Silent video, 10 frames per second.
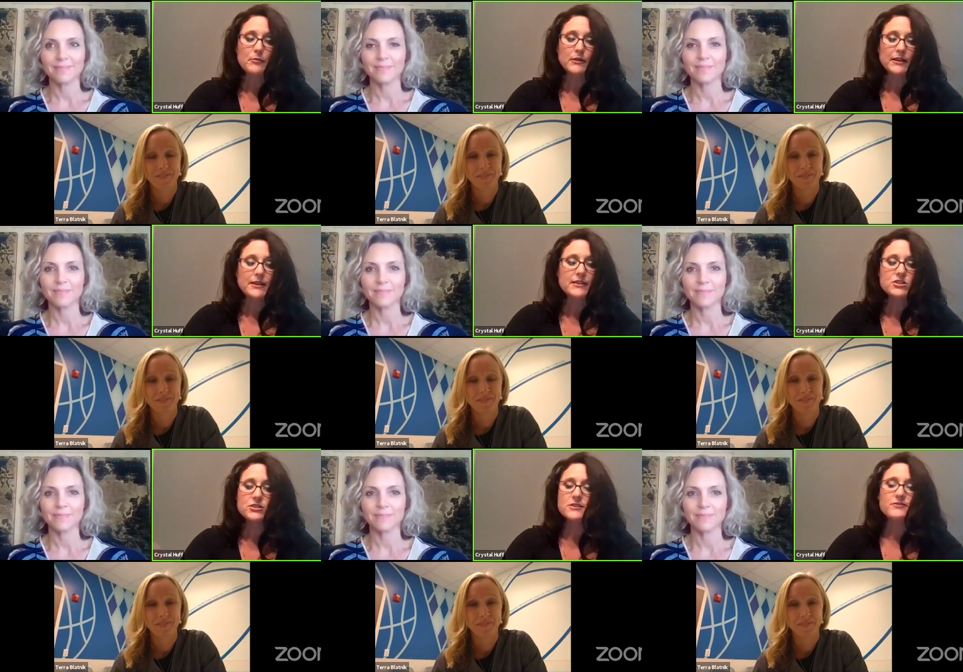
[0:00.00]
Speaker 1: uh,
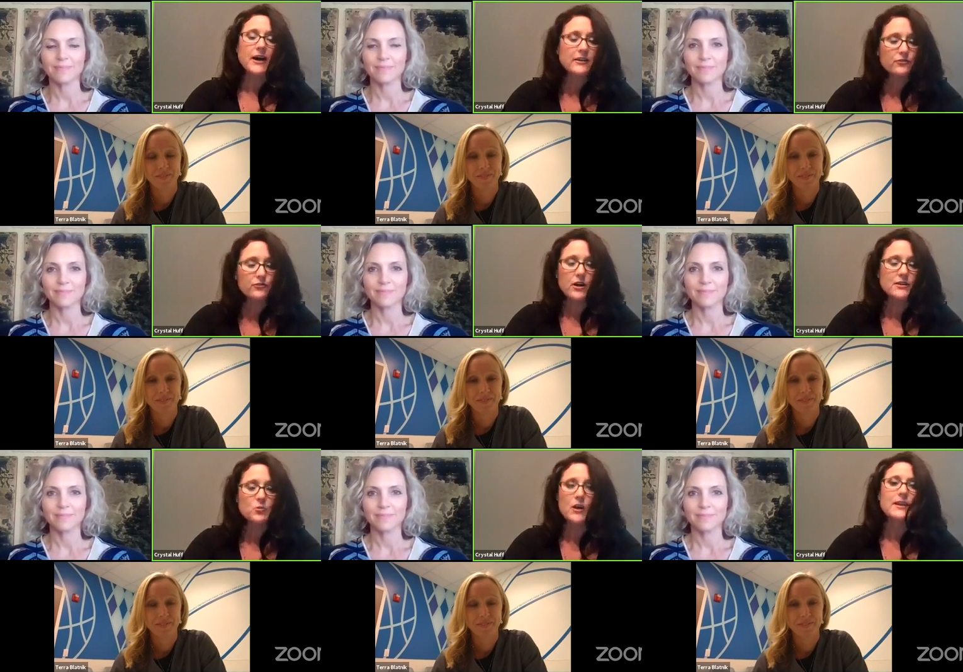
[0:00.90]
please just define
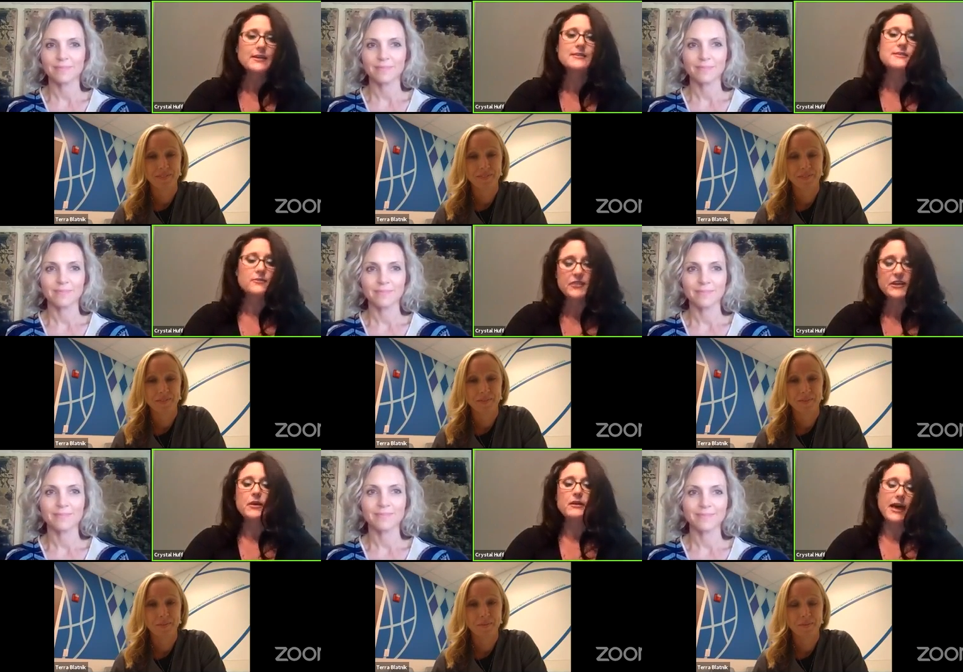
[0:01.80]
for us what is the
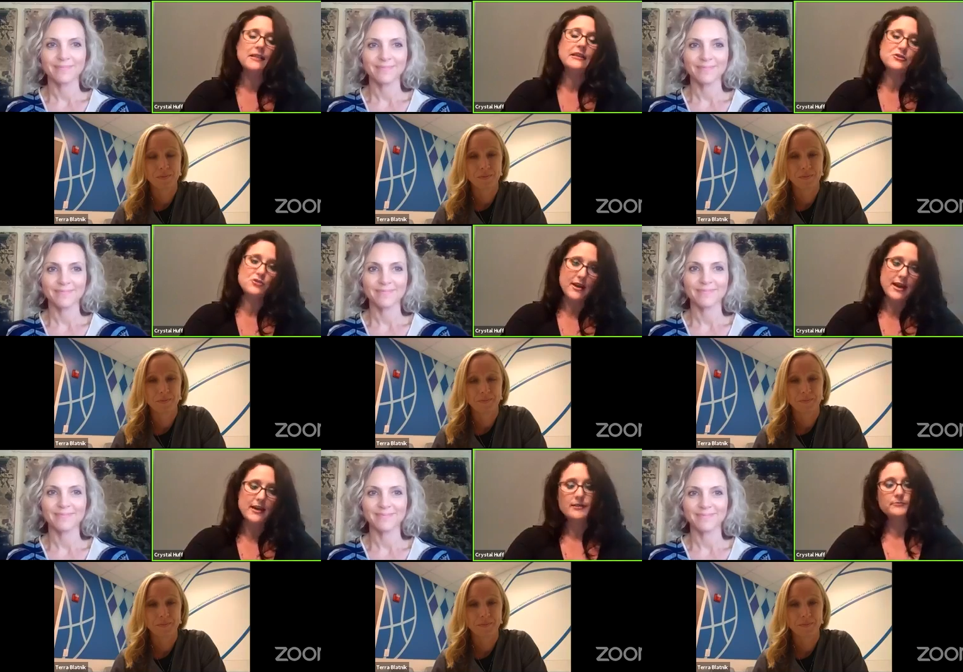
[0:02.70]
female athlete
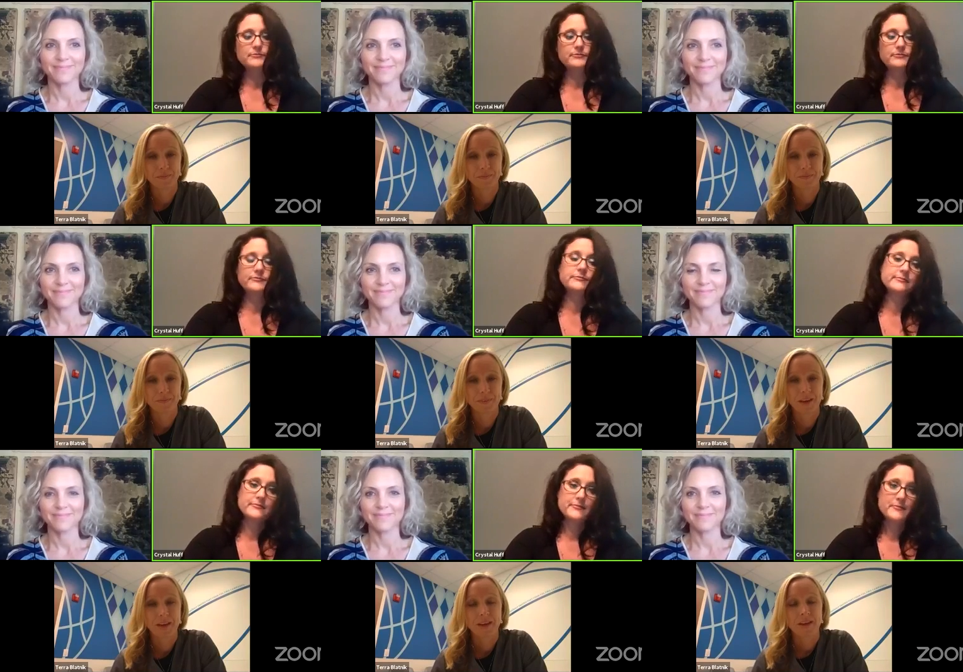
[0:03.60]
triad?
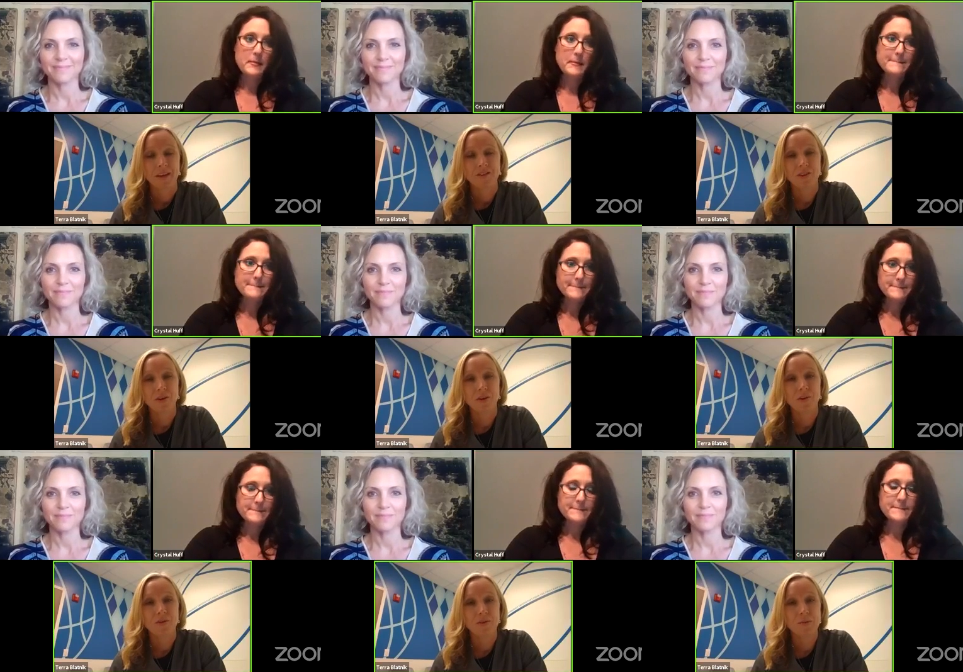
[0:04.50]

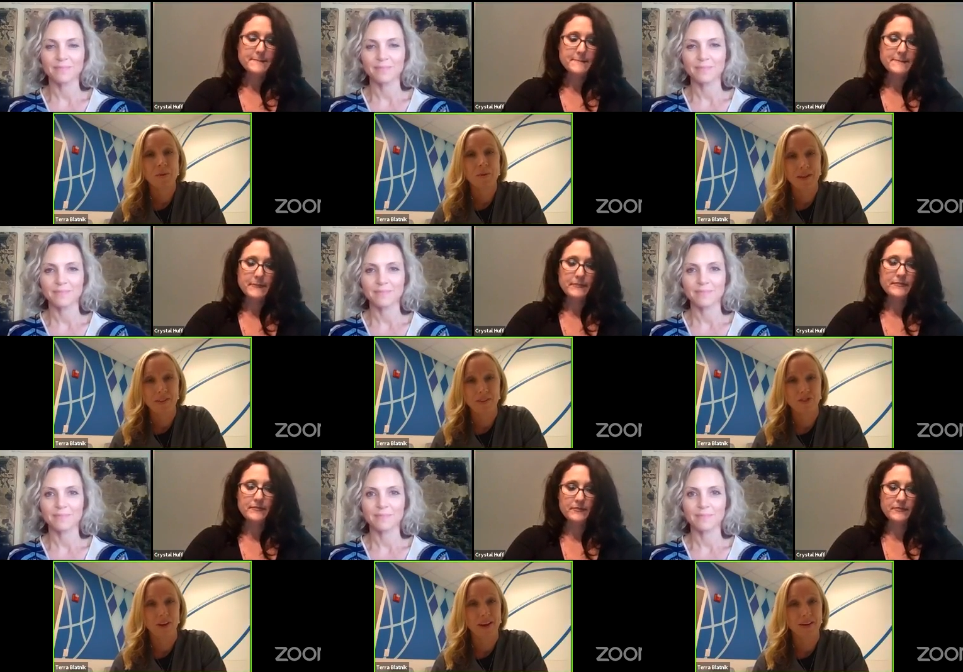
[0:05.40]
So the female
Speaker 2: athlete
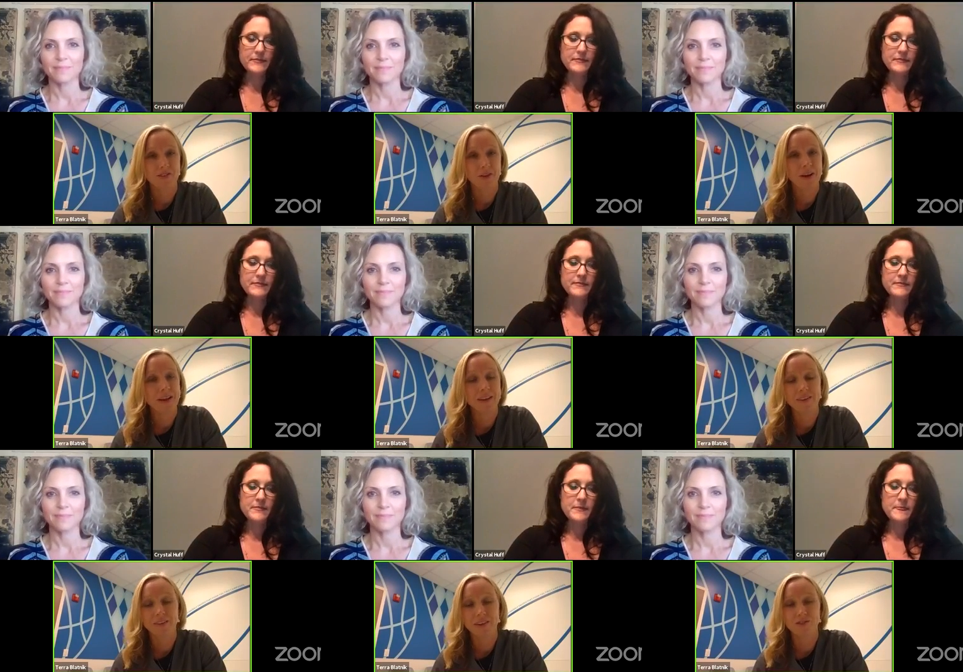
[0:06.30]
triad. So I kind of
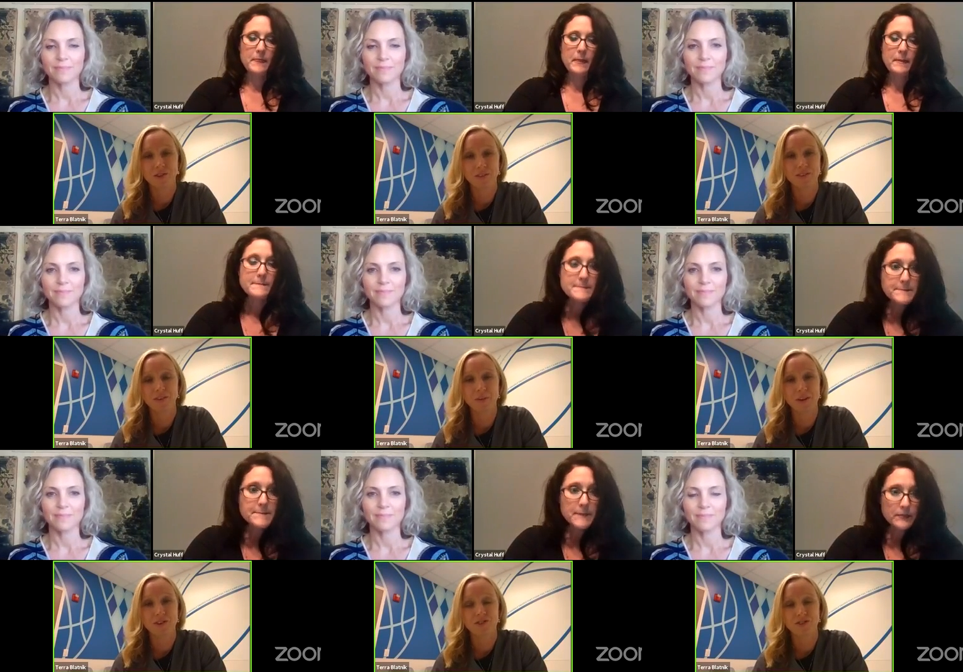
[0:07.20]
think the history of it's a little
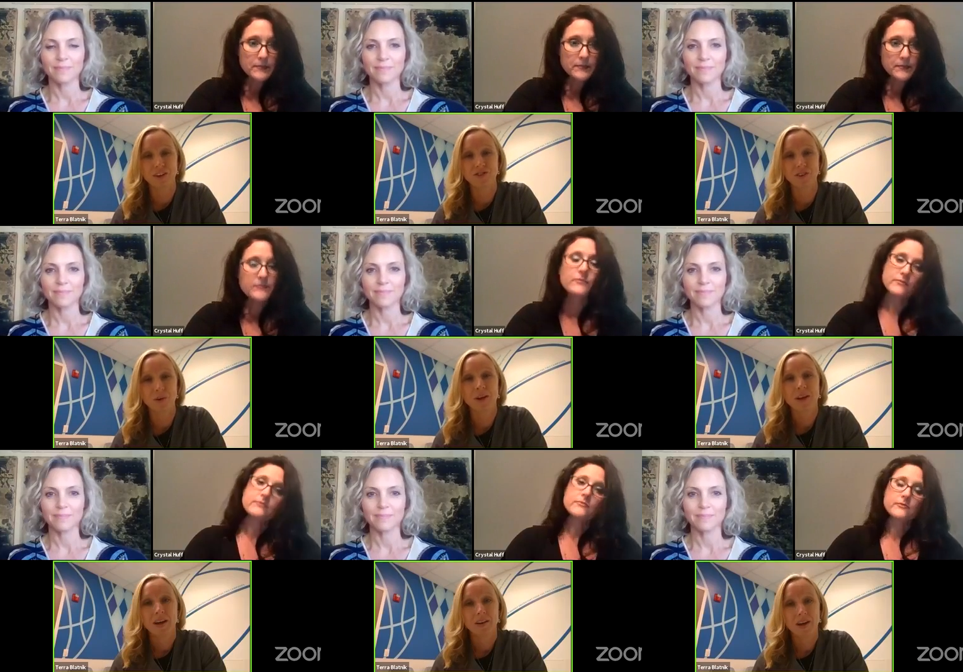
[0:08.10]
bit interesting. So
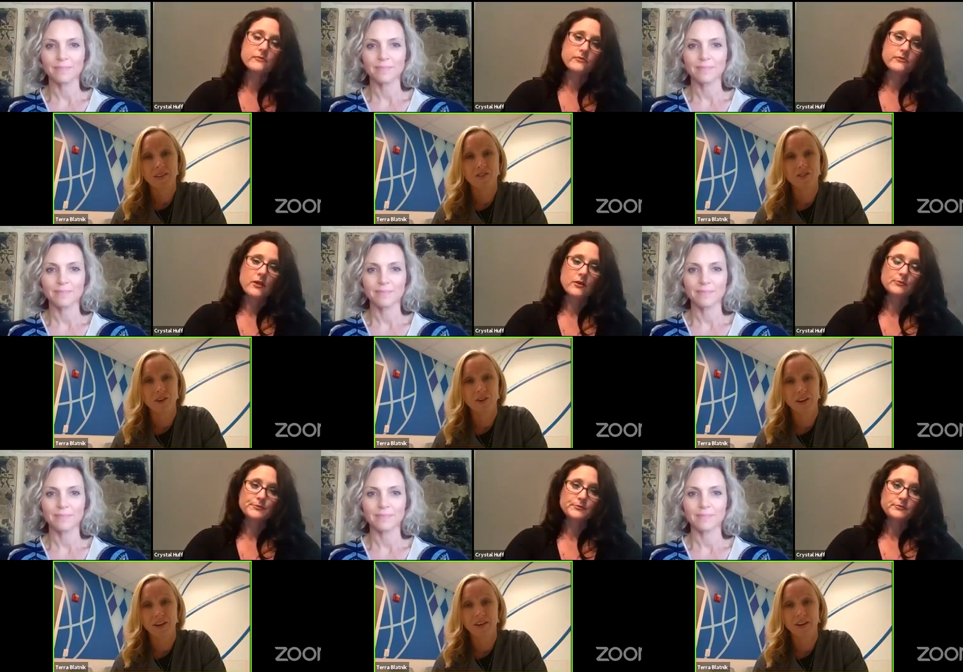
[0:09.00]
a lot of this
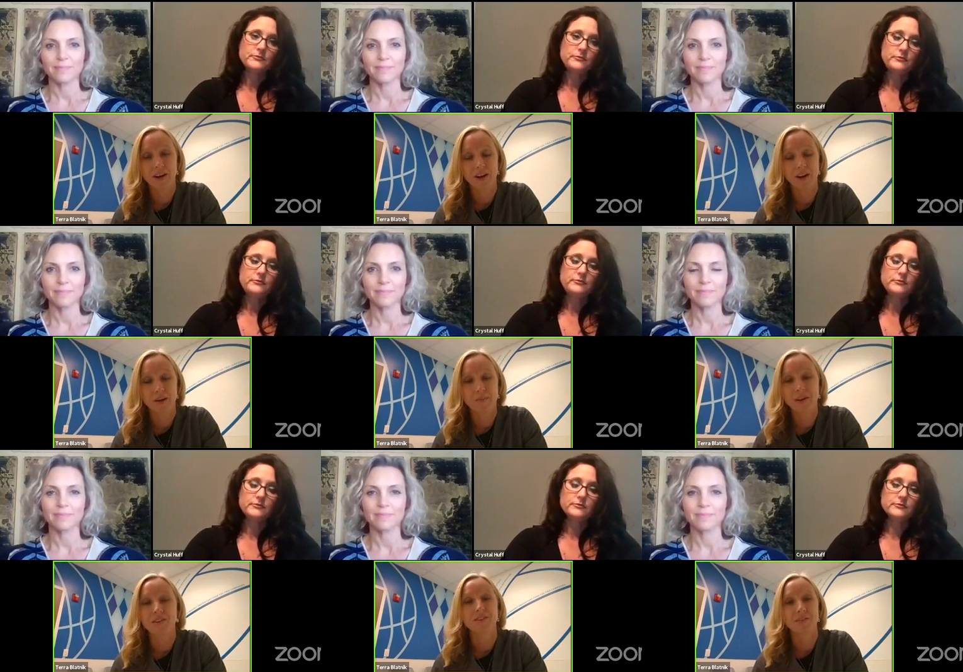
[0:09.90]
started um,
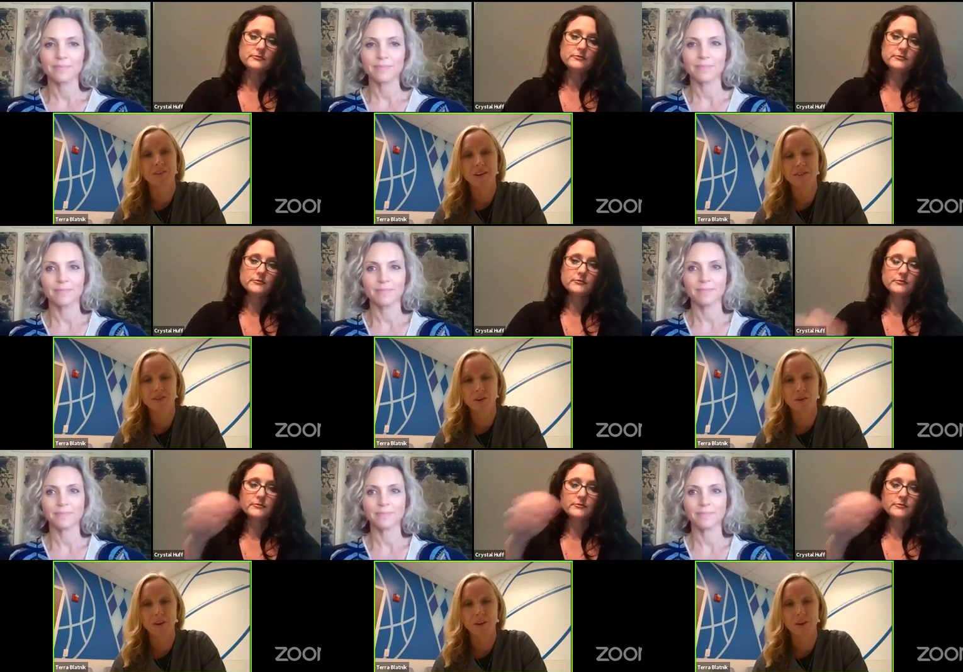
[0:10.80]
in the 70s. So